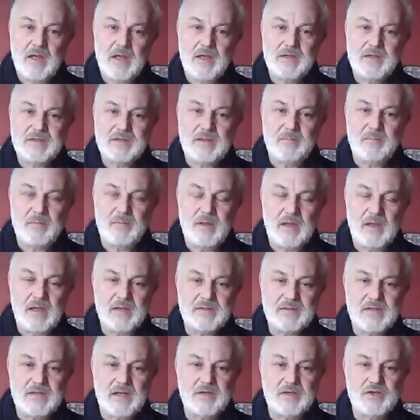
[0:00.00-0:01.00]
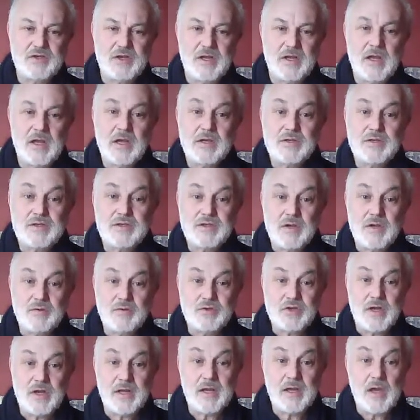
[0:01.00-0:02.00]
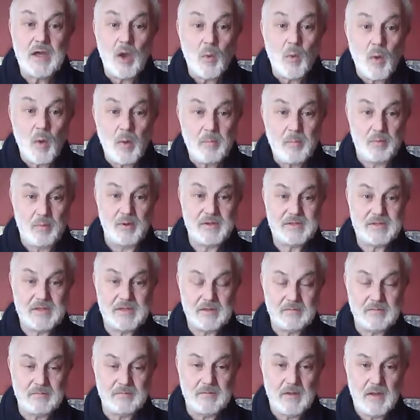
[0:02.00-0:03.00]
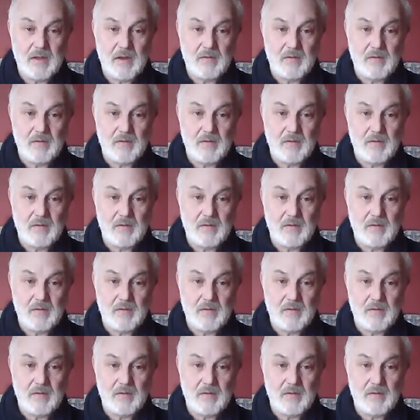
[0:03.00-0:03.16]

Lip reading: something essentially socially cooperative